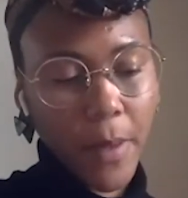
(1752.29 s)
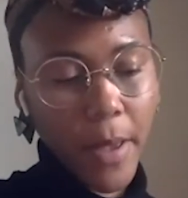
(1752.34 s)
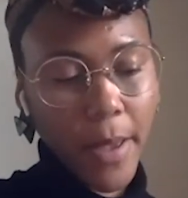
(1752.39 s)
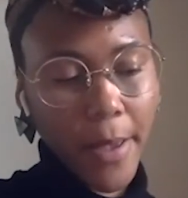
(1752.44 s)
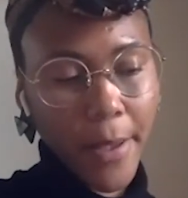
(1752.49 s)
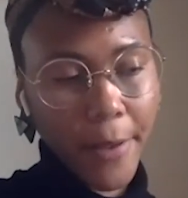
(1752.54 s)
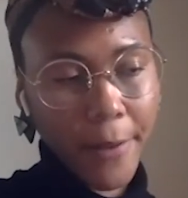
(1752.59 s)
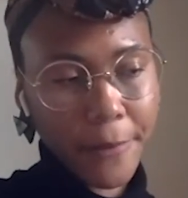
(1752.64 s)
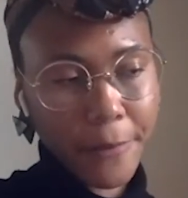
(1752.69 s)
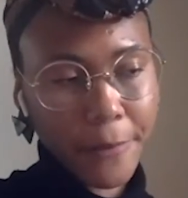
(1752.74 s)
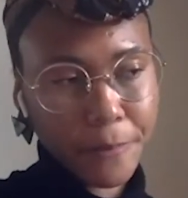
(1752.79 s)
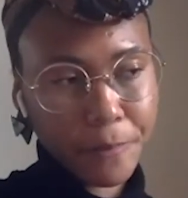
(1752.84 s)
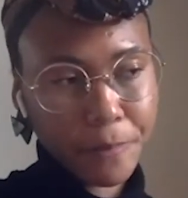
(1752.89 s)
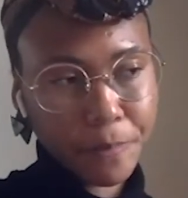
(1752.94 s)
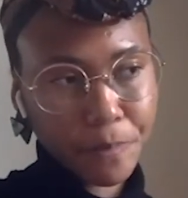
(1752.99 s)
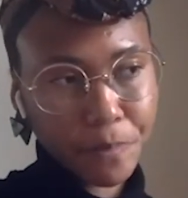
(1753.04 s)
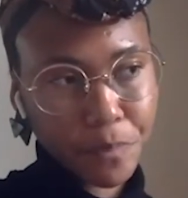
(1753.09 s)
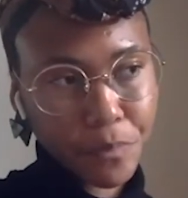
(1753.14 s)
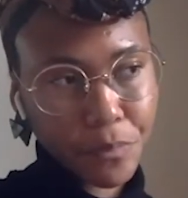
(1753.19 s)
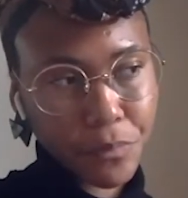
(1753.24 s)
And
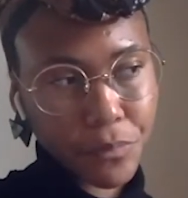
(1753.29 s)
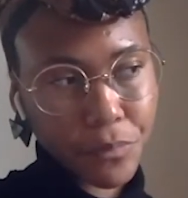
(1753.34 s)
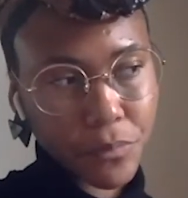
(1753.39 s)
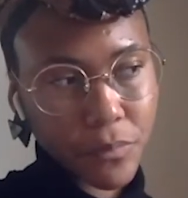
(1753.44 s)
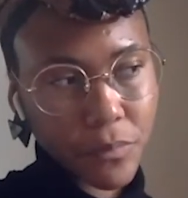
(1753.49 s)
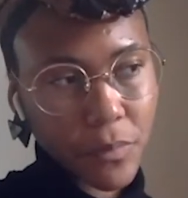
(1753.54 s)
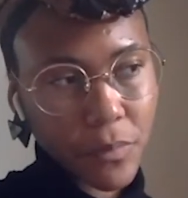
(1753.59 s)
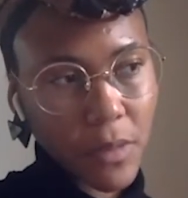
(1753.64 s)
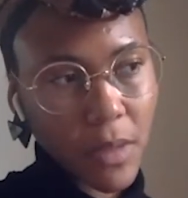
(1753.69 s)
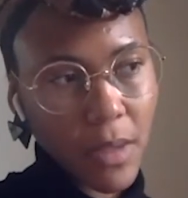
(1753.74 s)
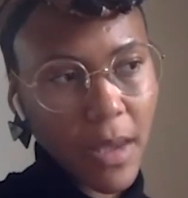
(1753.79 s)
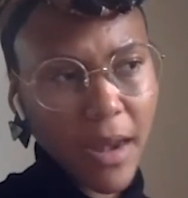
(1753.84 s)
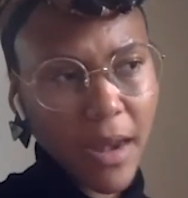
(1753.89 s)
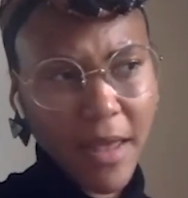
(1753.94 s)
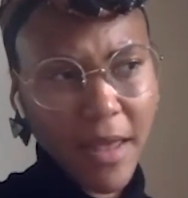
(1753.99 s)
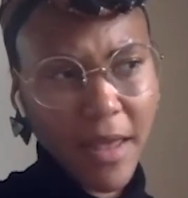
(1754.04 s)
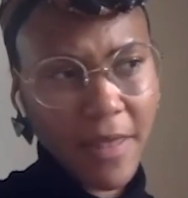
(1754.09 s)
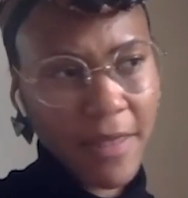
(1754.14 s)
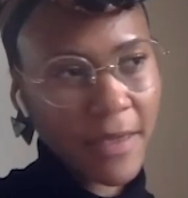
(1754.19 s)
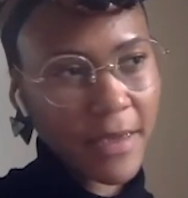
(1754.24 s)

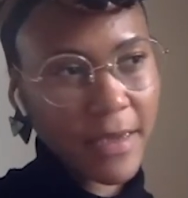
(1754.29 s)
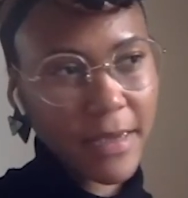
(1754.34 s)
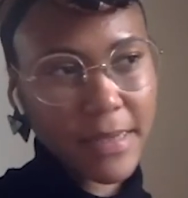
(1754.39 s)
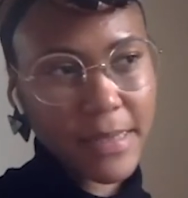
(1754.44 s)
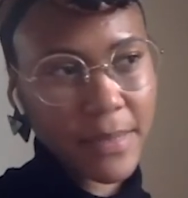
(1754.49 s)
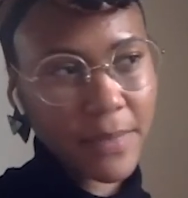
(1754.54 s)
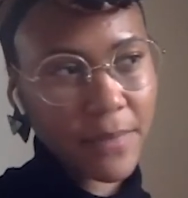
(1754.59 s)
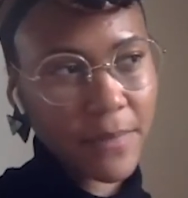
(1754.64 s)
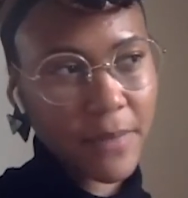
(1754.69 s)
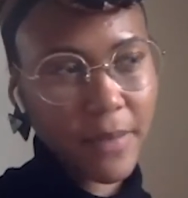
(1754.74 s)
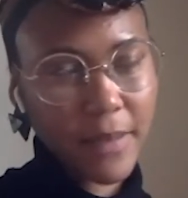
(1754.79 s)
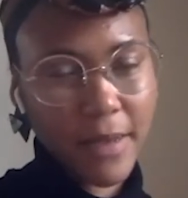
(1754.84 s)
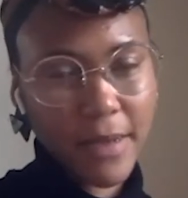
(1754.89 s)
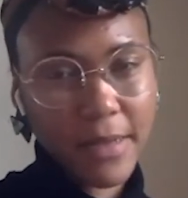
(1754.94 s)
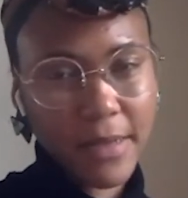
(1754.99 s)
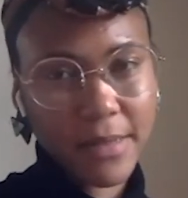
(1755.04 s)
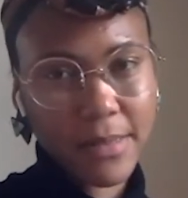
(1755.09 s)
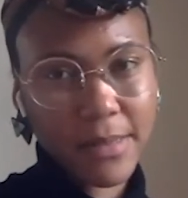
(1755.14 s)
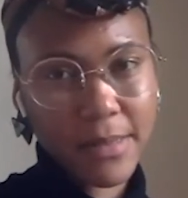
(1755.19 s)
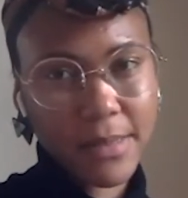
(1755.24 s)
I think it's something that
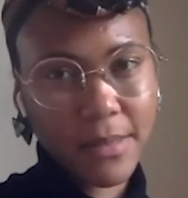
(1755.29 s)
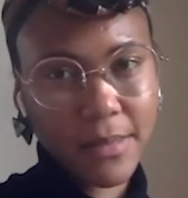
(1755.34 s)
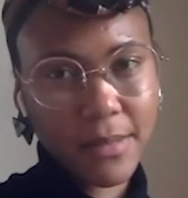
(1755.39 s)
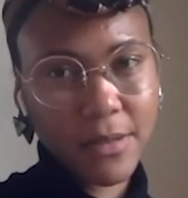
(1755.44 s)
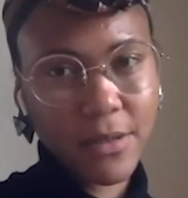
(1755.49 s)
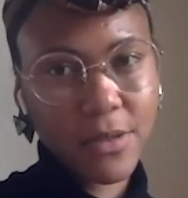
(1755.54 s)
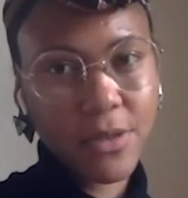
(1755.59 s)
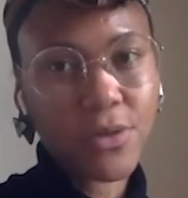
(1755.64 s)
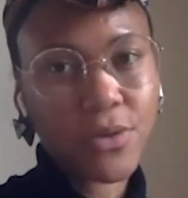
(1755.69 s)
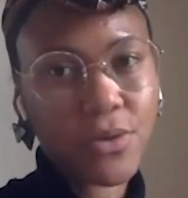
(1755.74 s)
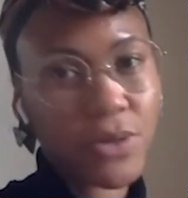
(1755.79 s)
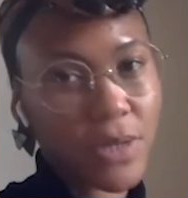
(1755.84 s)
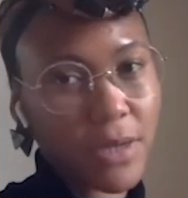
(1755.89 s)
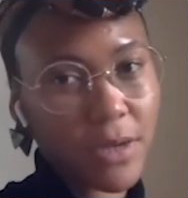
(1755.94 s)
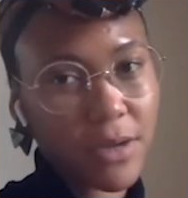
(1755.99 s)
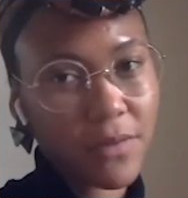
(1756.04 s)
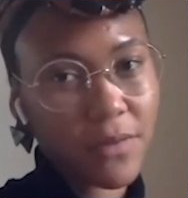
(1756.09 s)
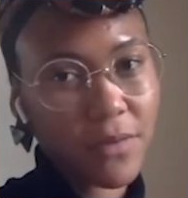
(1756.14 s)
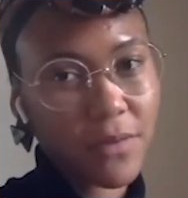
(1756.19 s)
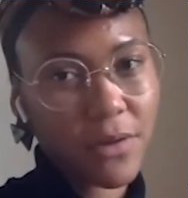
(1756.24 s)
is hugely
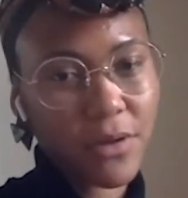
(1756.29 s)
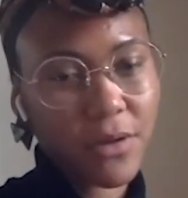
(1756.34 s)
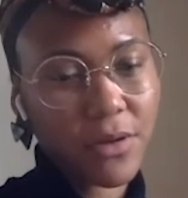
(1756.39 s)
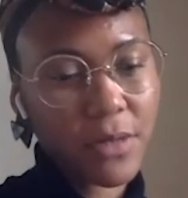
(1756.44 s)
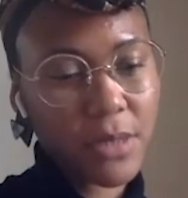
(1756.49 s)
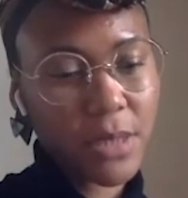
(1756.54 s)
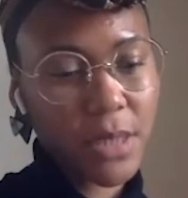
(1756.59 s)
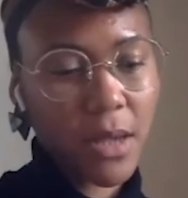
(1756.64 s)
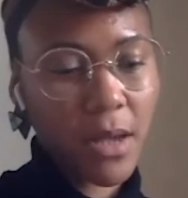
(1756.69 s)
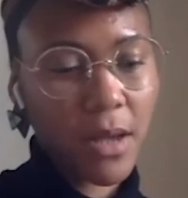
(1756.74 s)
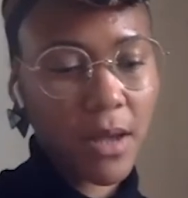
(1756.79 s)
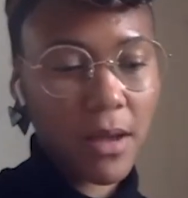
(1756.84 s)
overlooked.